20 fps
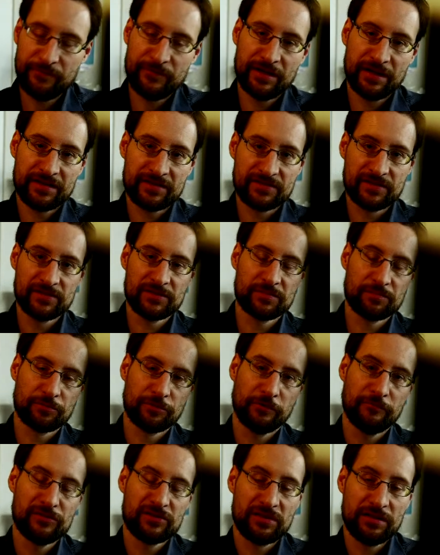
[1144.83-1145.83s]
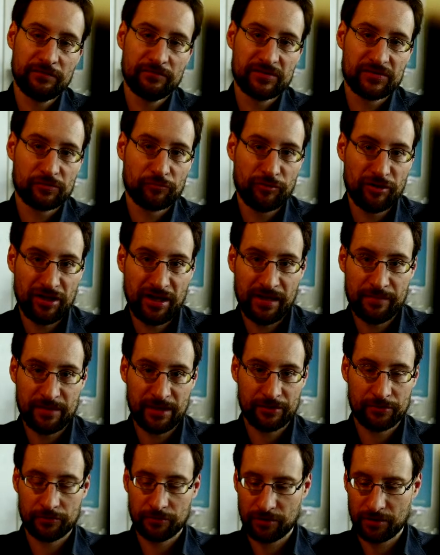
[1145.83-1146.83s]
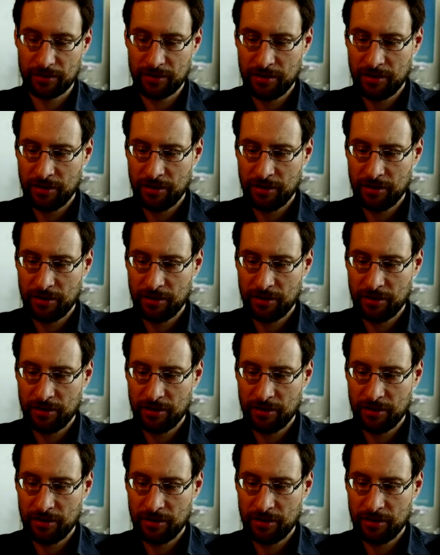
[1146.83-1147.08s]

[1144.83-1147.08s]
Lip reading: We had this previously with rename it or